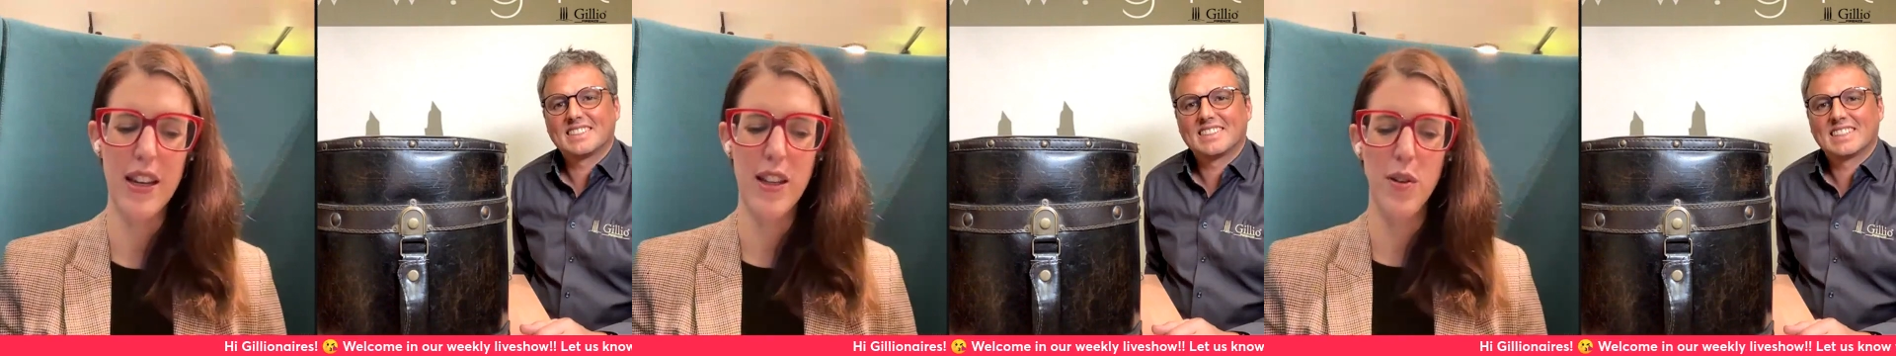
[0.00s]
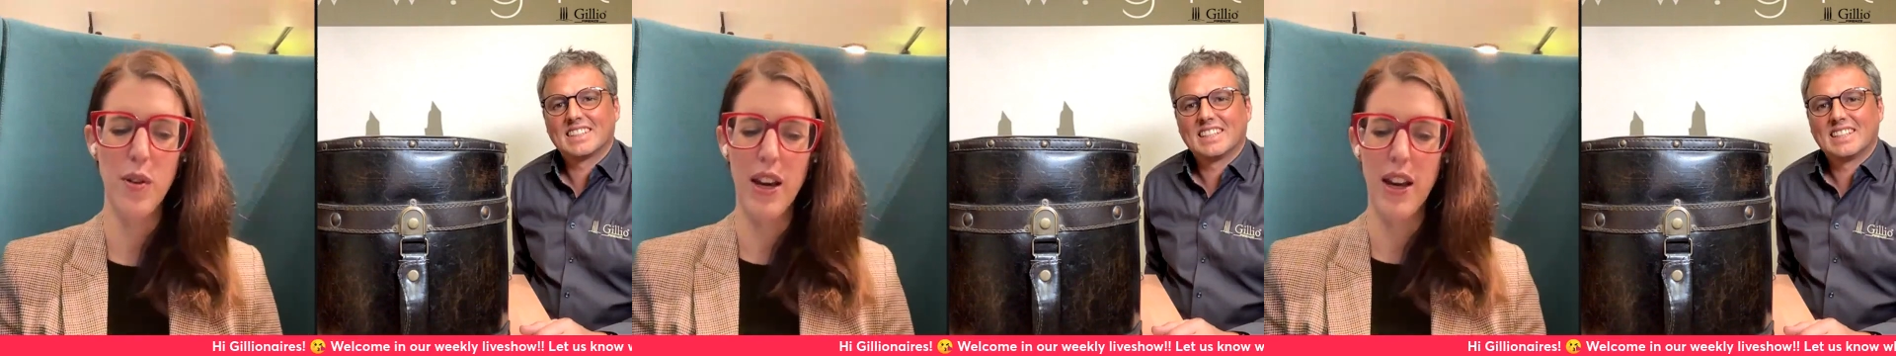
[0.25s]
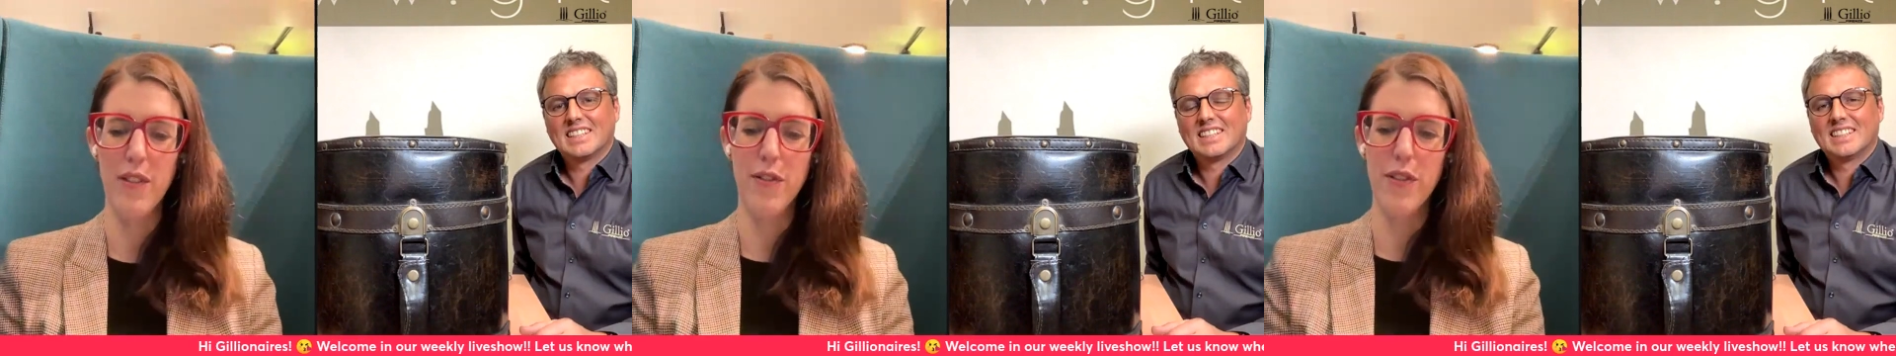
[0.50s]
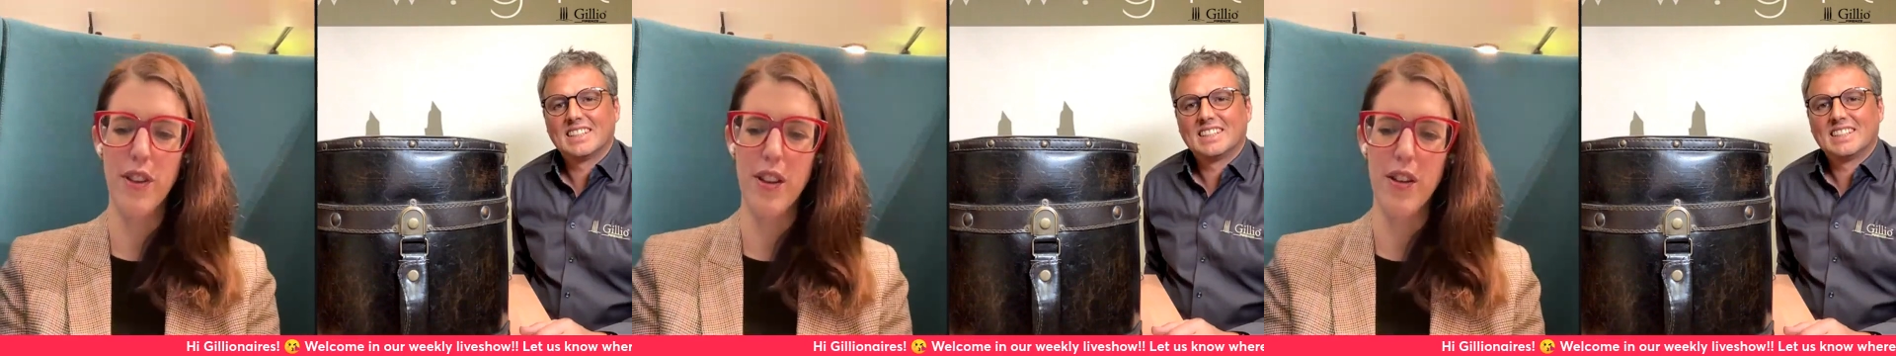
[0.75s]
Speaker 1: that you
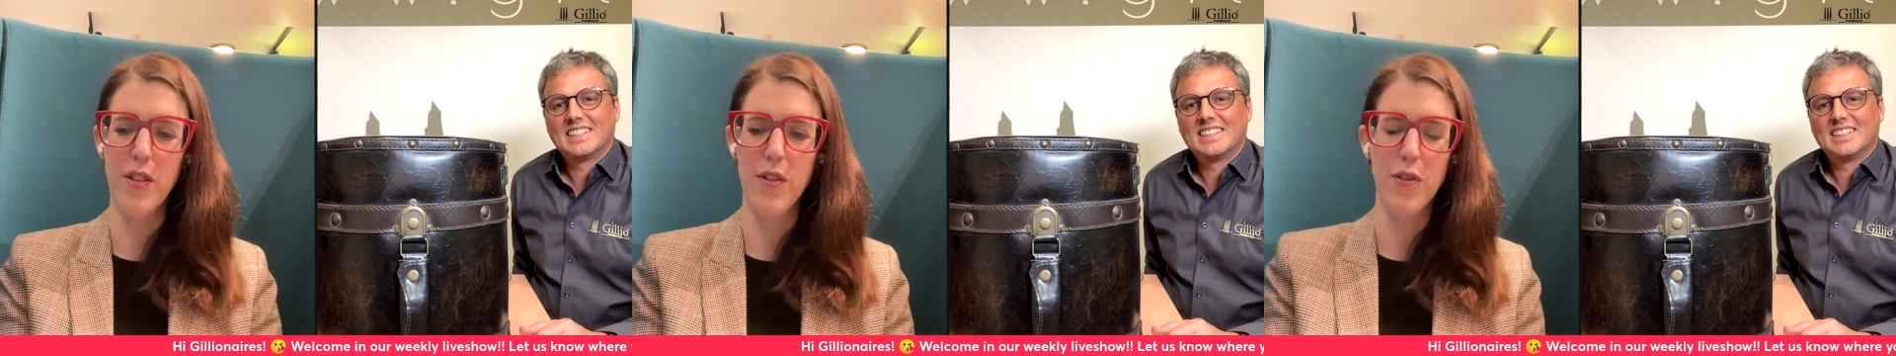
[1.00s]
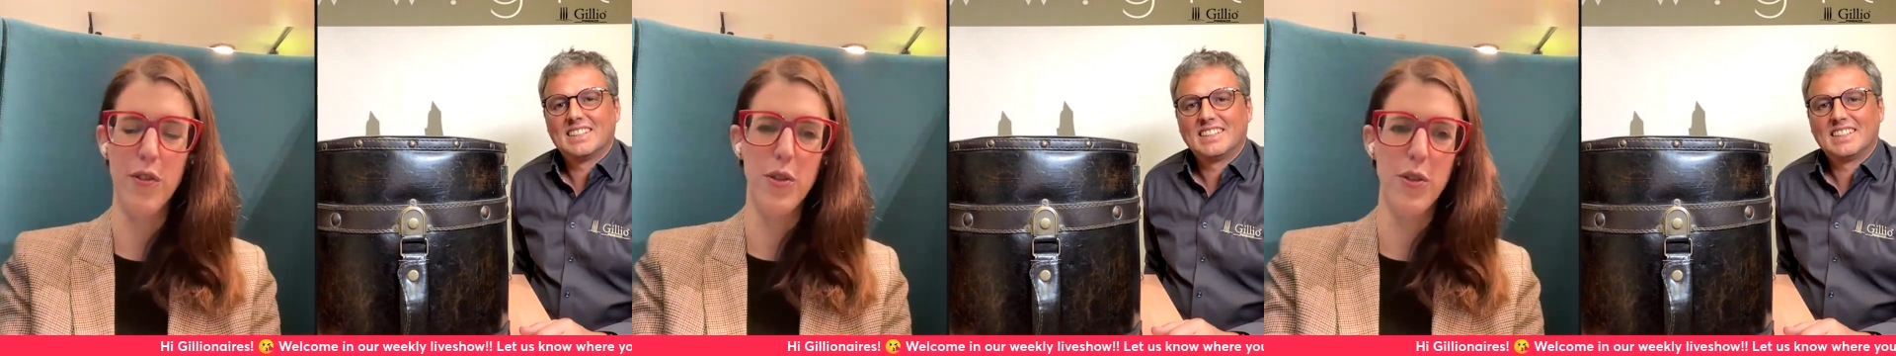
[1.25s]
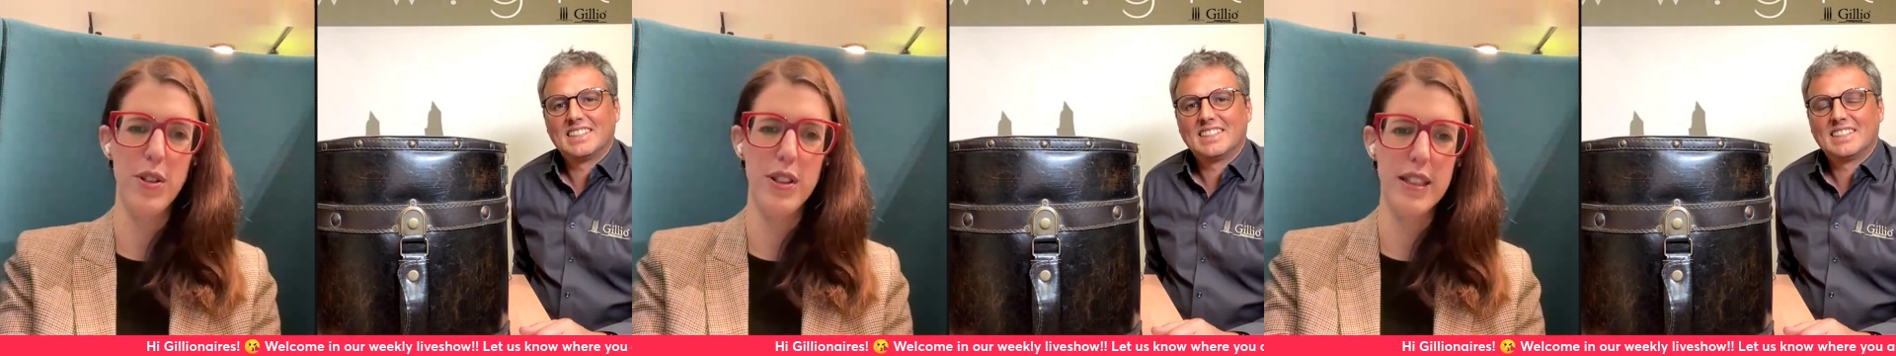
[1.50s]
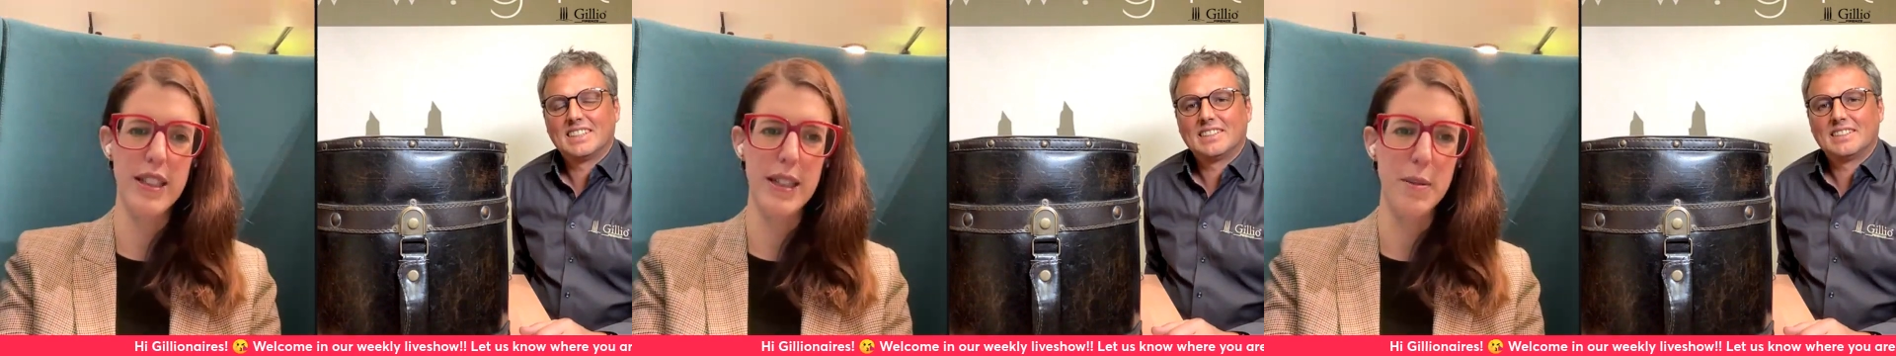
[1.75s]
have there for
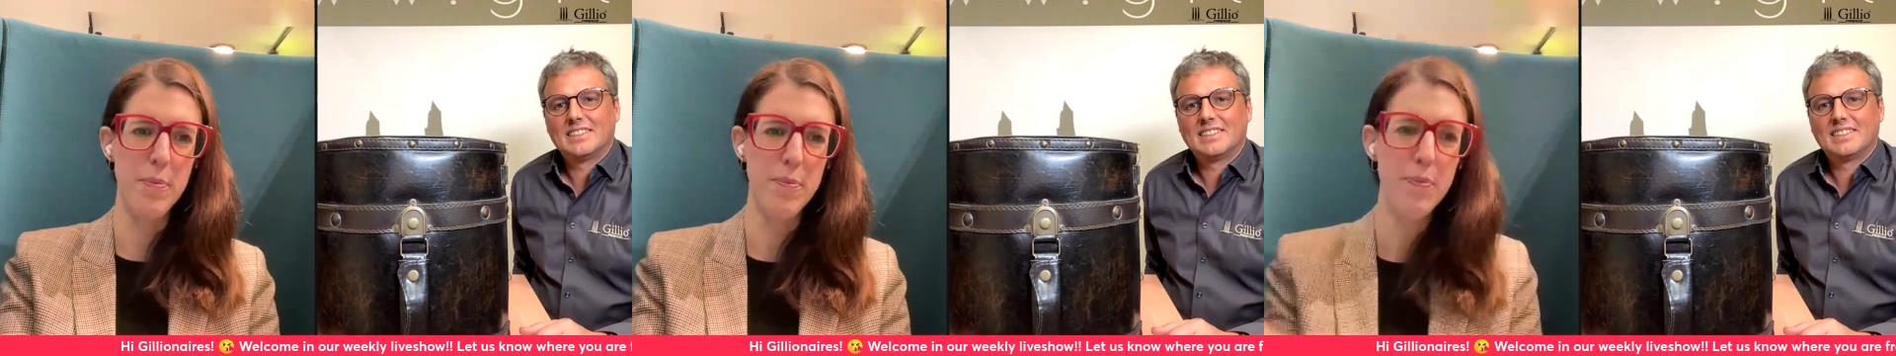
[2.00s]
today?